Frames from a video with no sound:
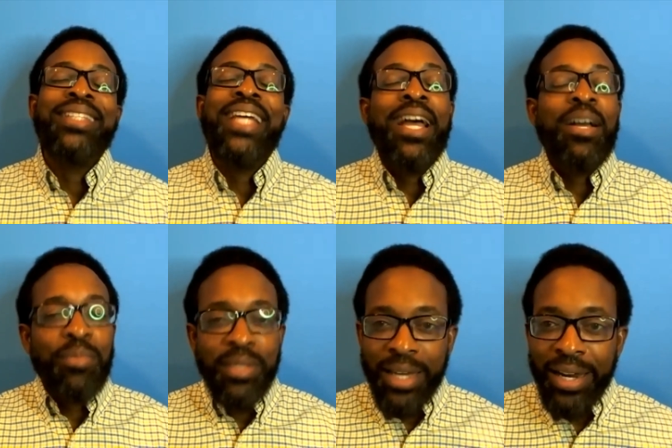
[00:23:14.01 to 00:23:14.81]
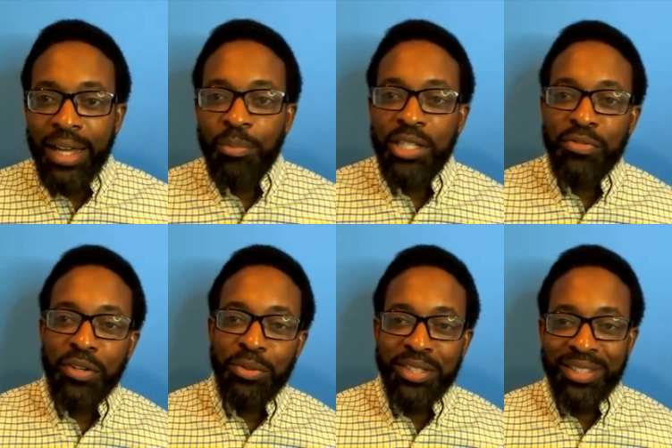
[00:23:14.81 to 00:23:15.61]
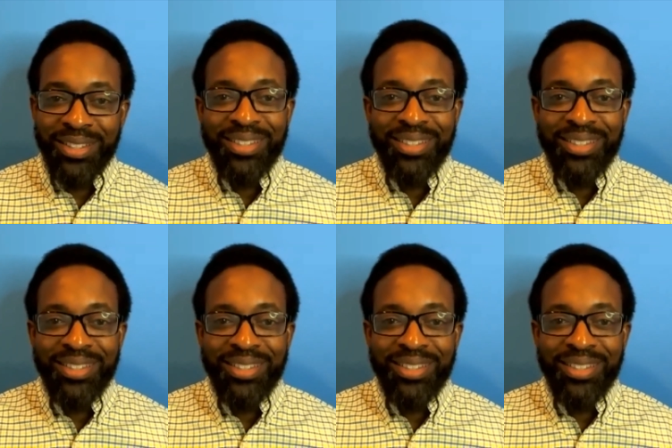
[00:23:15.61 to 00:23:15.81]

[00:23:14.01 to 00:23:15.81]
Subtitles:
damn, I gotta help these folks.